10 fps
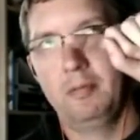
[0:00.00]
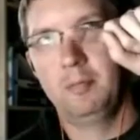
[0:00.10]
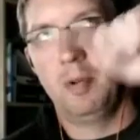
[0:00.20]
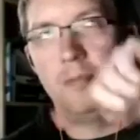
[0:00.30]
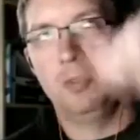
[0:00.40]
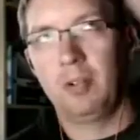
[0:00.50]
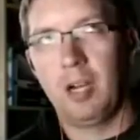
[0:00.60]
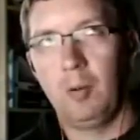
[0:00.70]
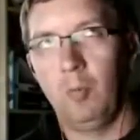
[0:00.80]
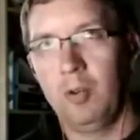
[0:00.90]
Buffalo
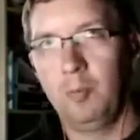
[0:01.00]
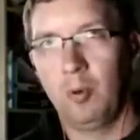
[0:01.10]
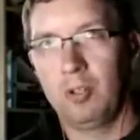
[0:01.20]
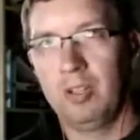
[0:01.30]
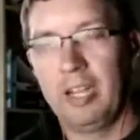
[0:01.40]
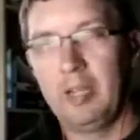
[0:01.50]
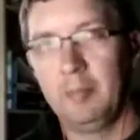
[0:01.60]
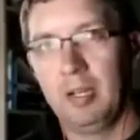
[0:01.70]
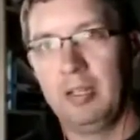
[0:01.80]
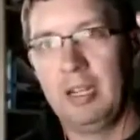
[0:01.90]
got one more late,
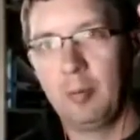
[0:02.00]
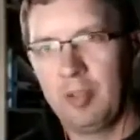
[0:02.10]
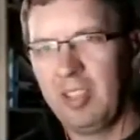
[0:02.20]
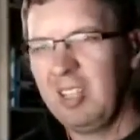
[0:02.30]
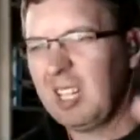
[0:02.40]
but they were within